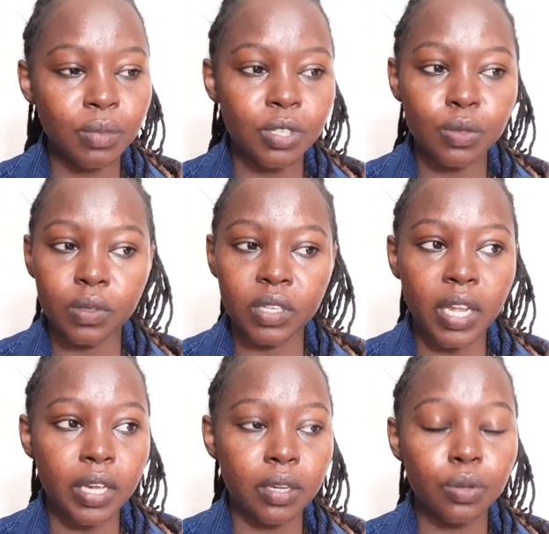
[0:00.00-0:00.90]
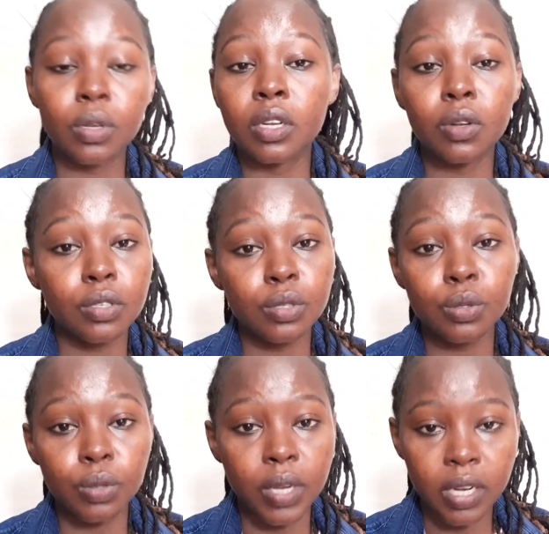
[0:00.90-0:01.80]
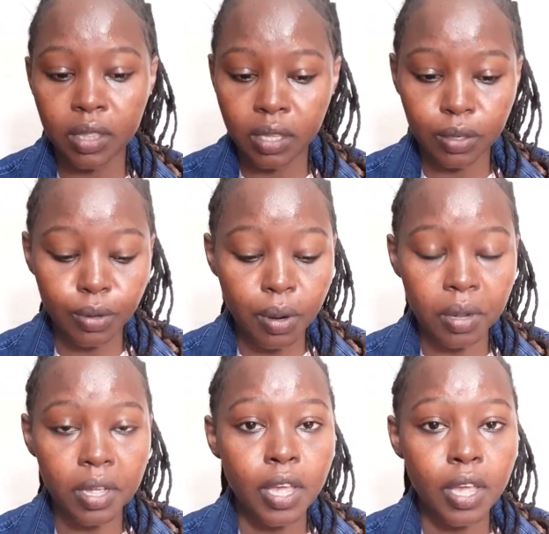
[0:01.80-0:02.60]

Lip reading: She was like, you did not do anything wrong,